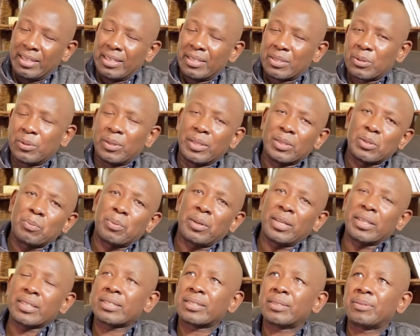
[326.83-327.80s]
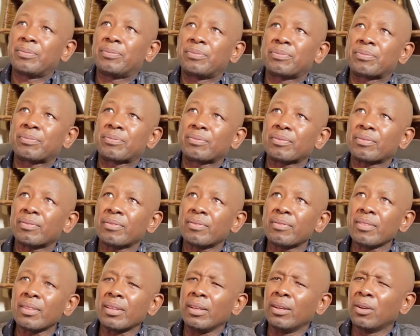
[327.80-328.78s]
So I went to Patch,
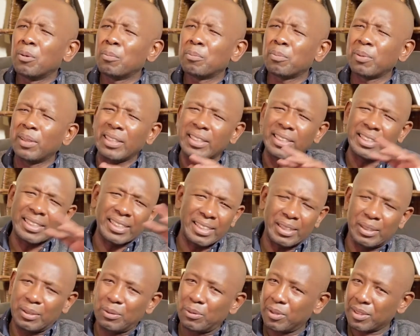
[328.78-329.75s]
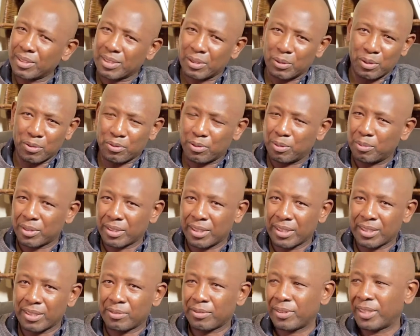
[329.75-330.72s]
completely walked away from
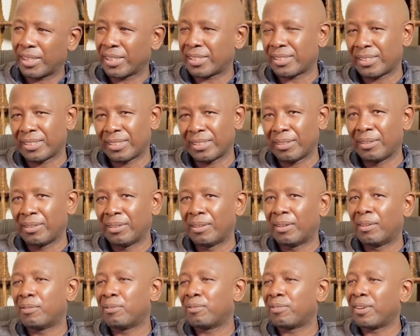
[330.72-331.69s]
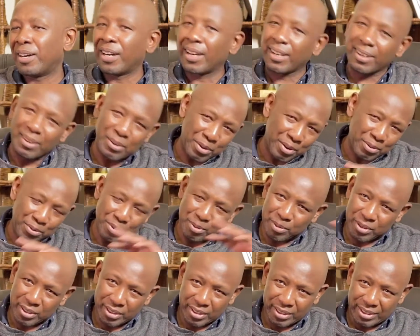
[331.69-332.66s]
church. In fact, far away
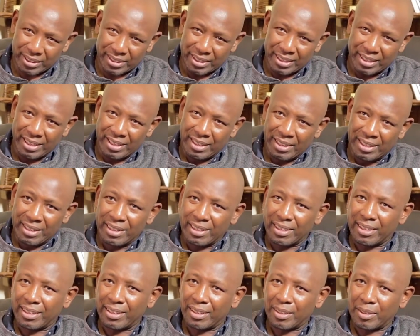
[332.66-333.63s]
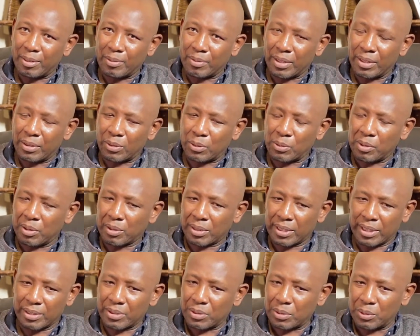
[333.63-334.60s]
from church. Um, and throughout
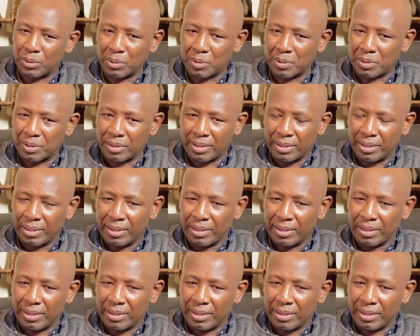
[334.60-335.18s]
high school,